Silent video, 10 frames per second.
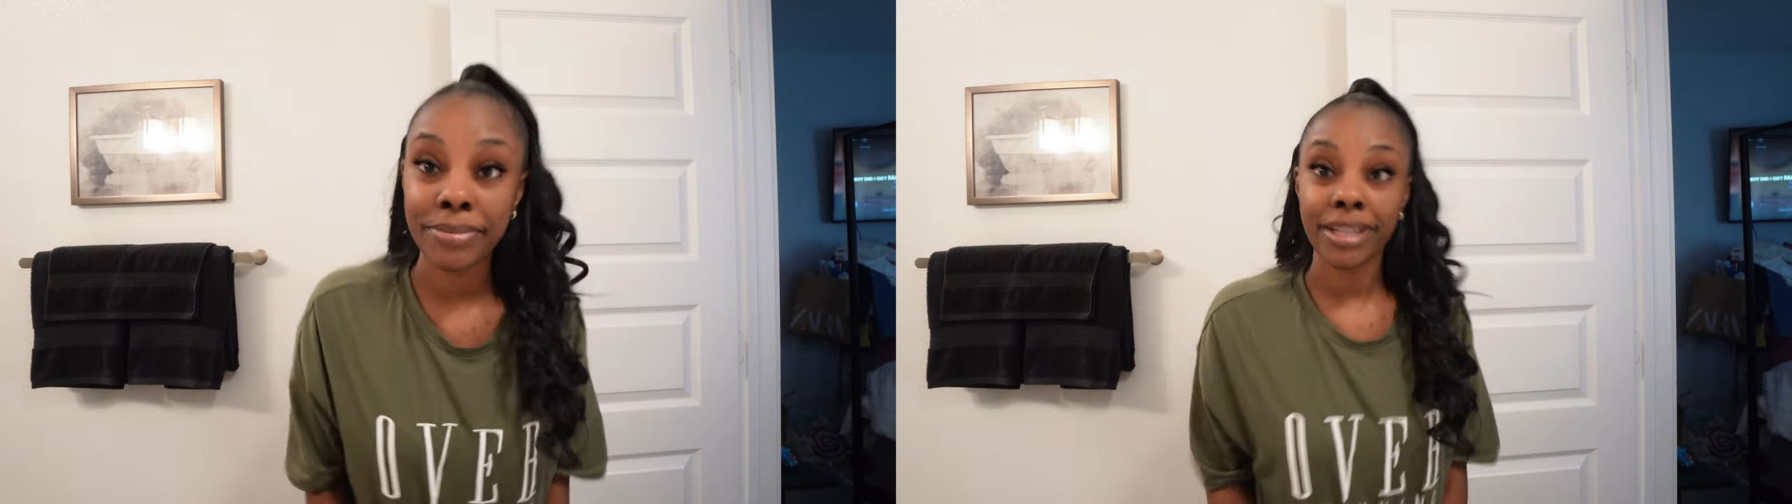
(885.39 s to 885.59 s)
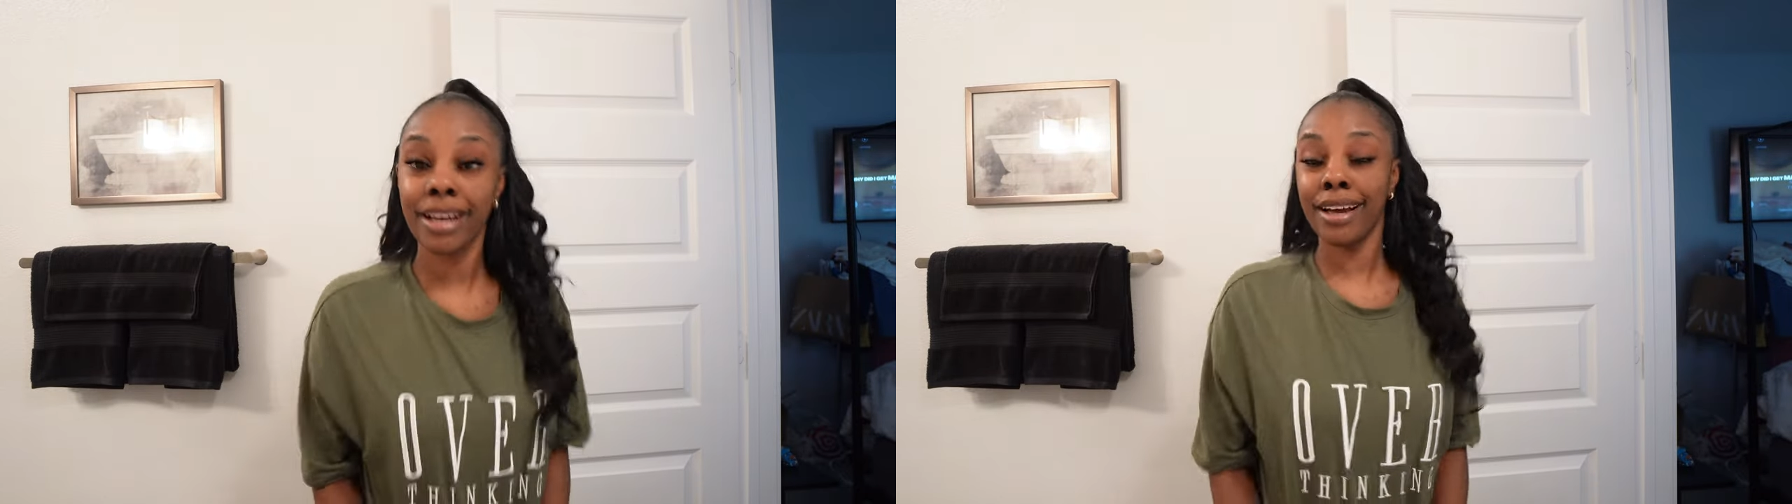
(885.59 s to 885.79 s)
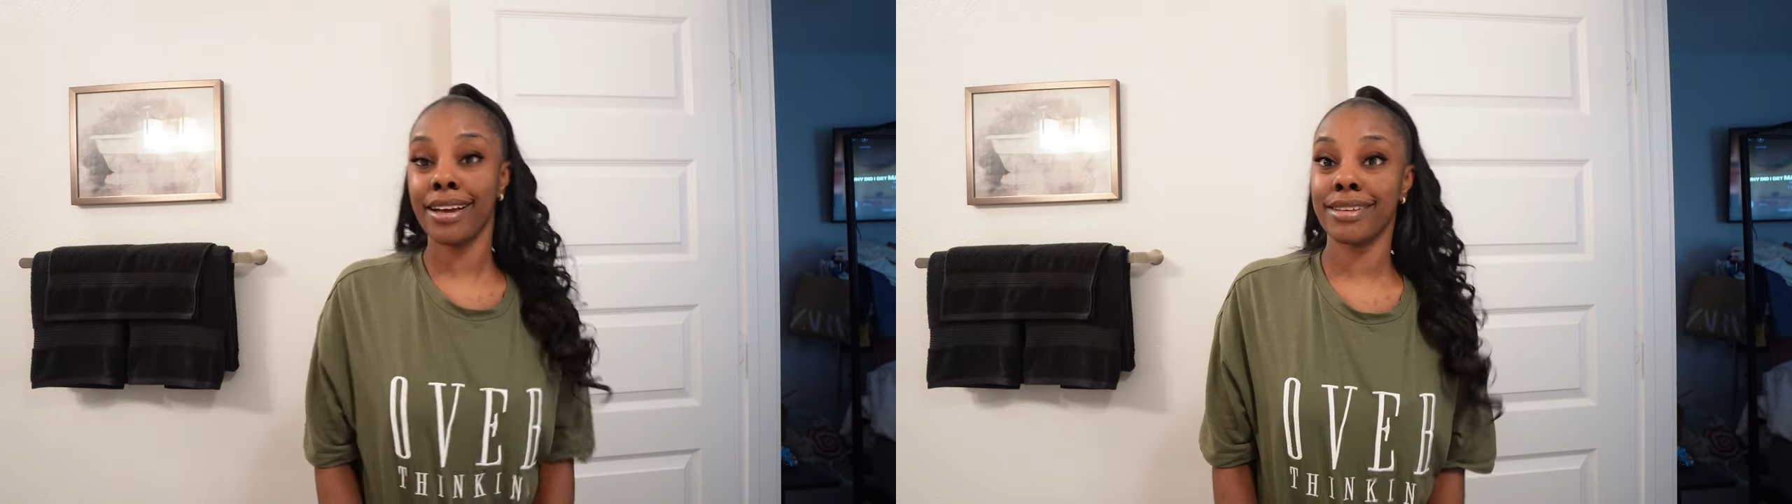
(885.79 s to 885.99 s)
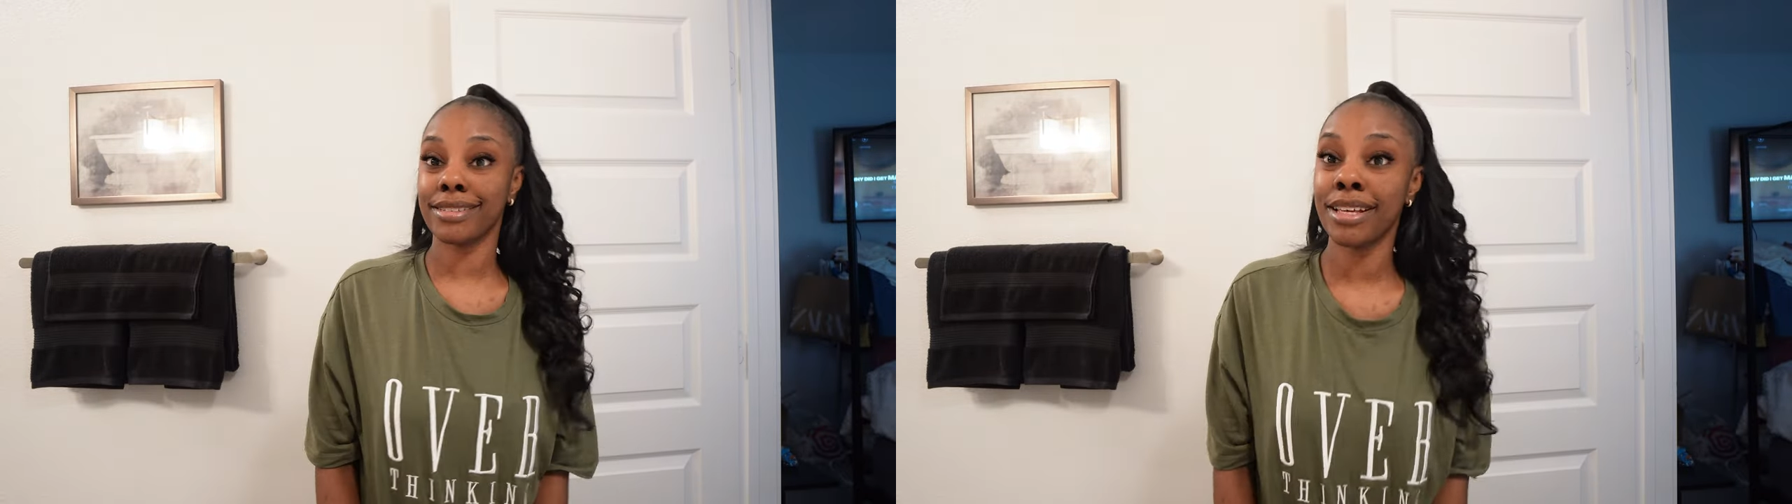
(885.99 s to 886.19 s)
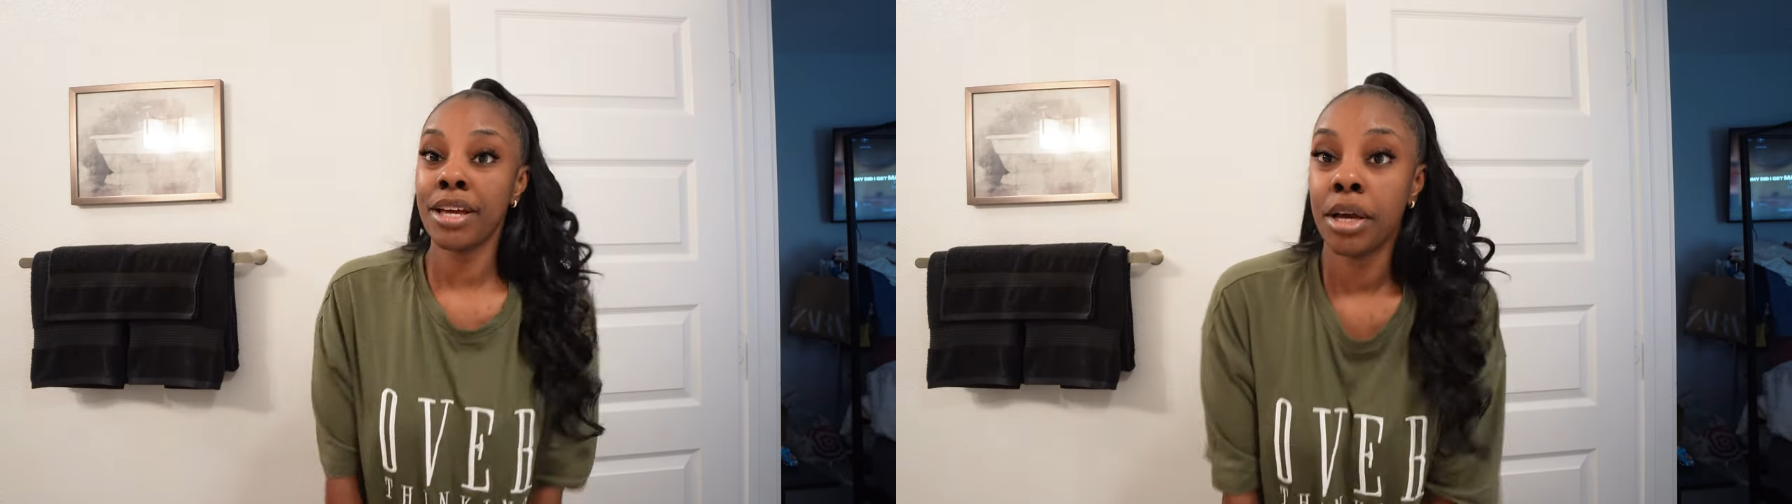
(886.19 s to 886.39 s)

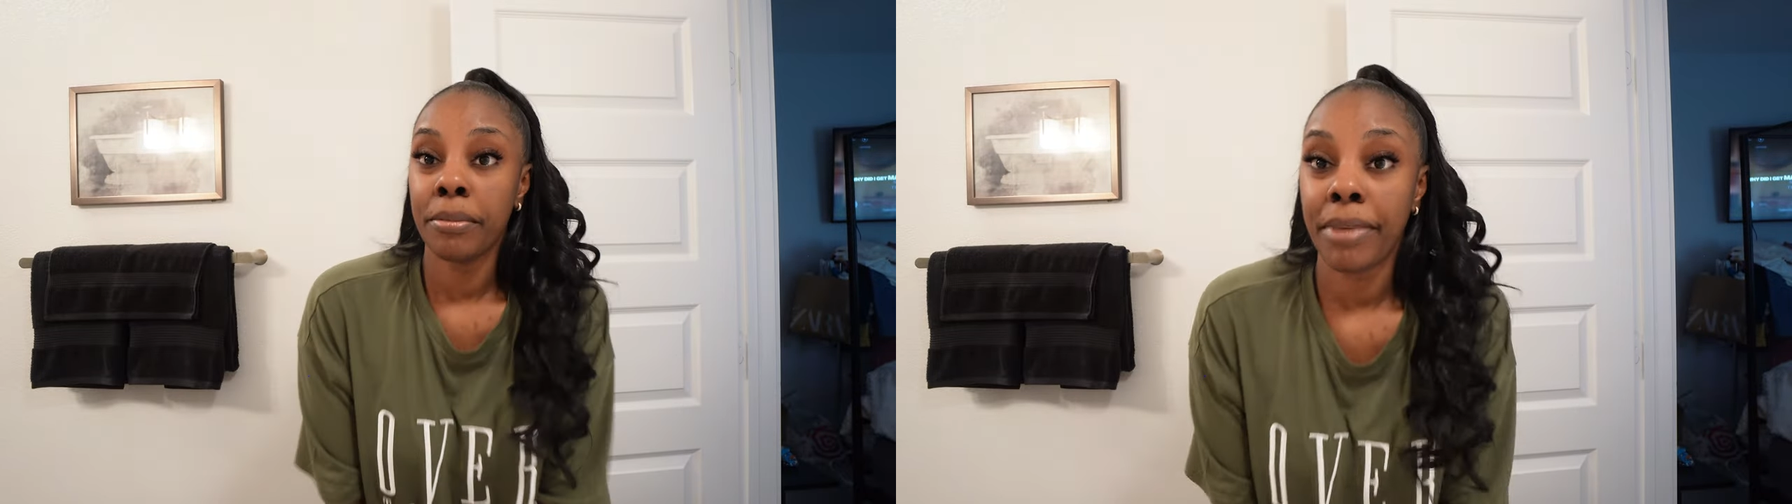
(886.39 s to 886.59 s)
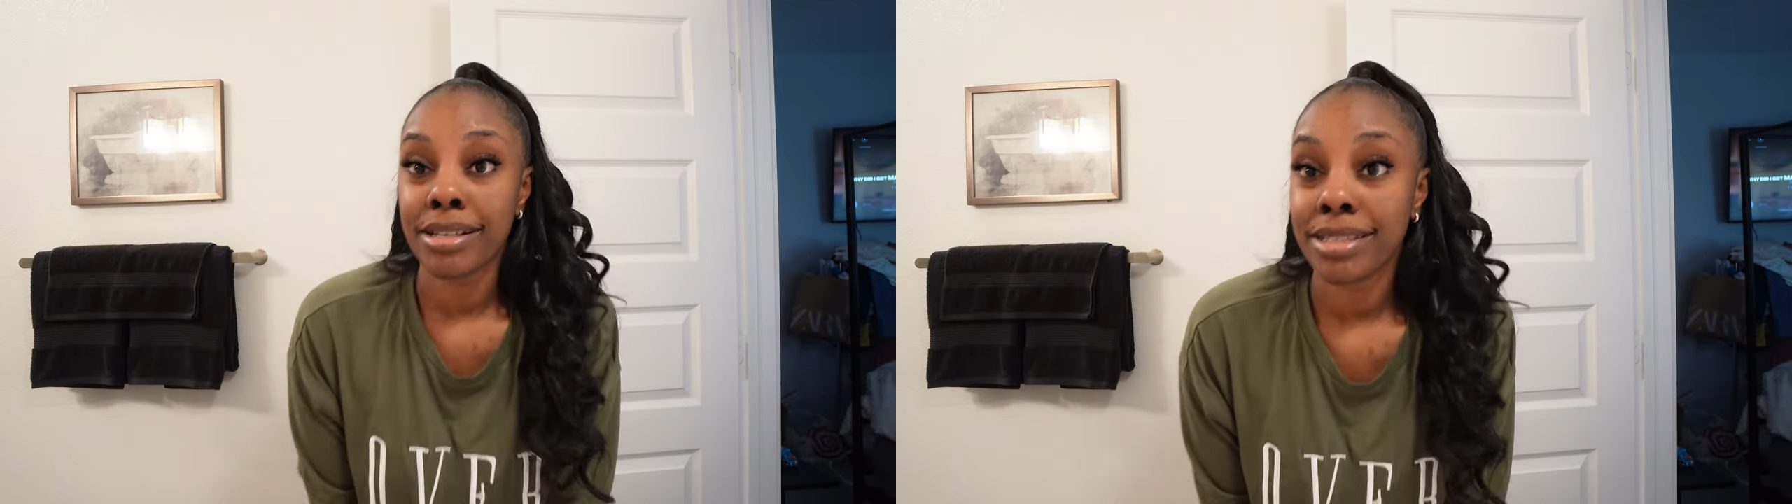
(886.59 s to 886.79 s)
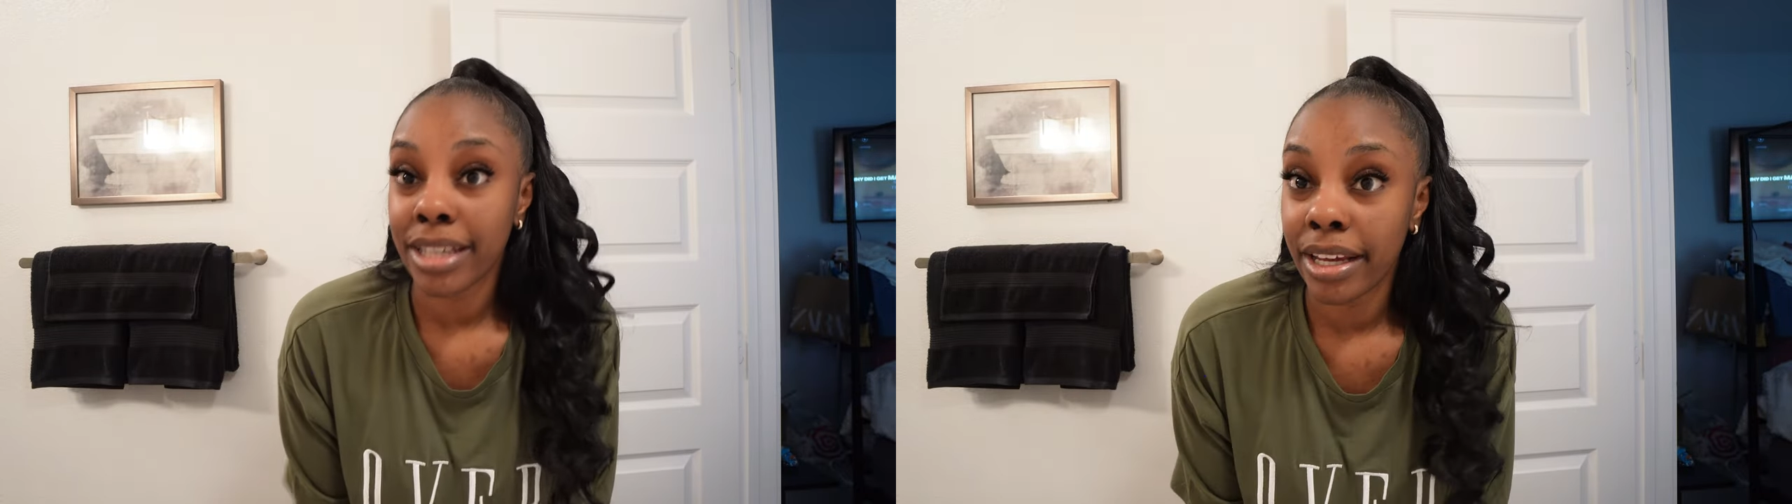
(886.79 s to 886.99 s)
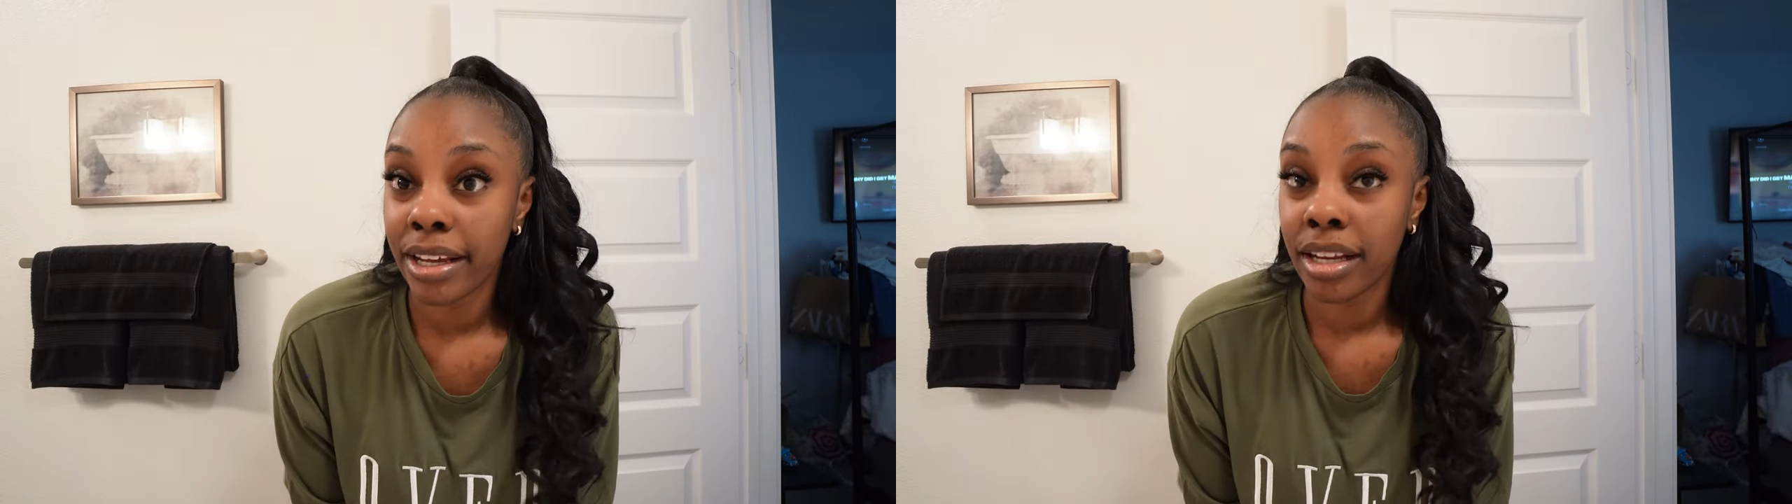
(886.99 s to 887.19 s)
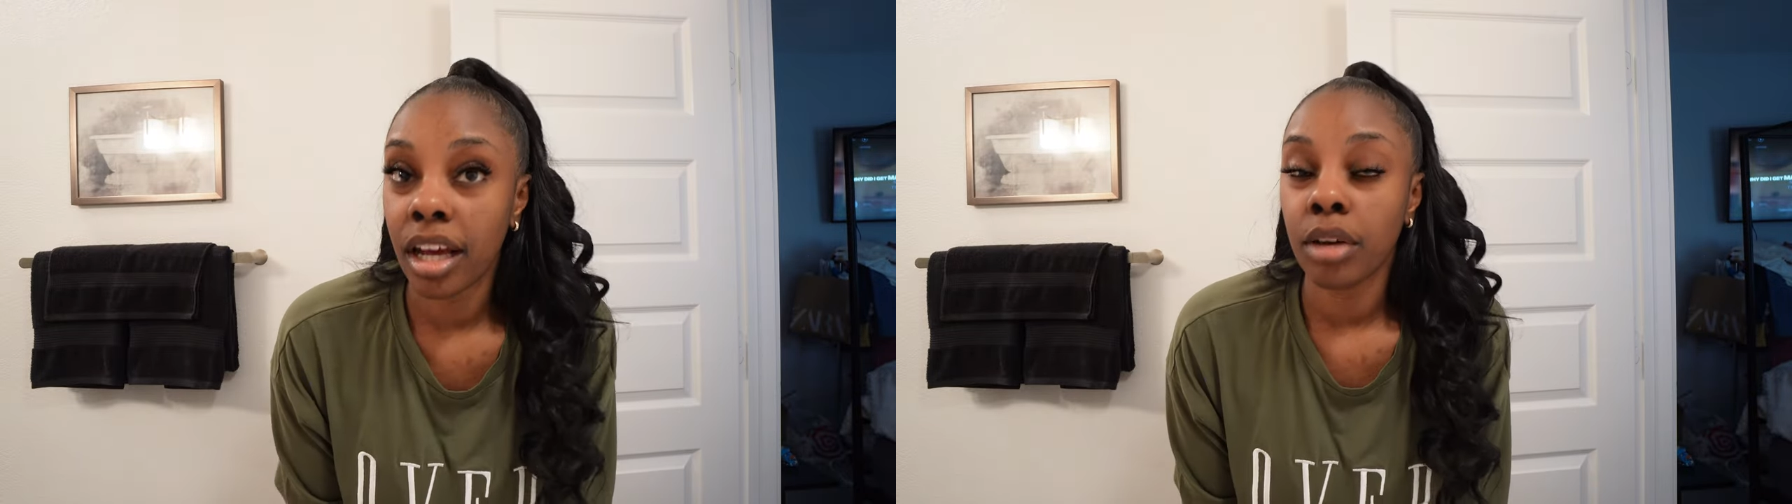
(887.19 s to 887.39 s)
because my skin